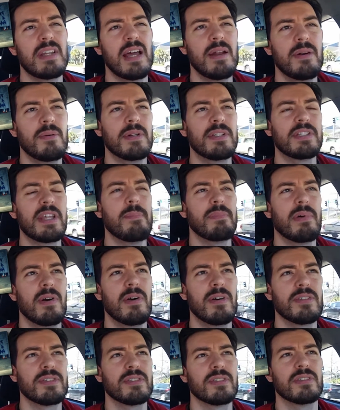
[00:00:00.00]
I don't want to say
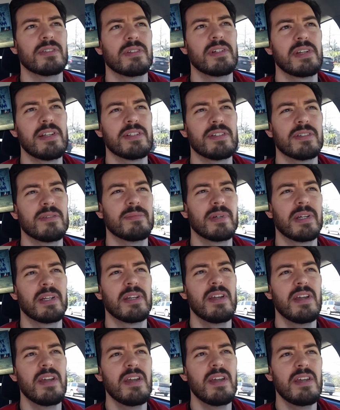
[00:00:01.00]
personal reason,
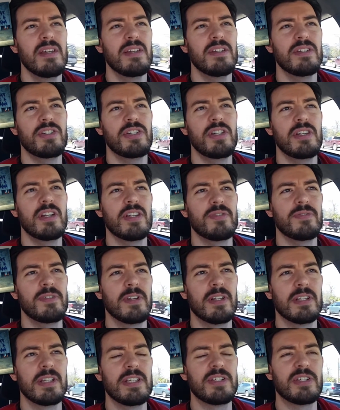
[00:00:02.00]
but she does
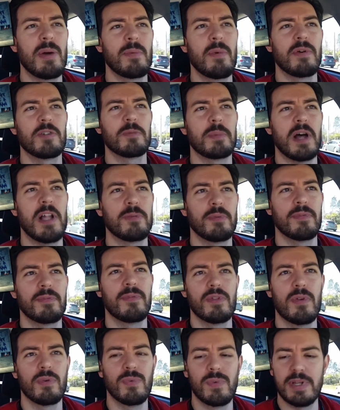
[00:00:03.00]
feel at least somewhat responsible
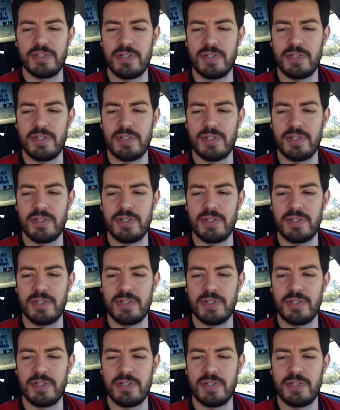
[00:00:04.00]
for the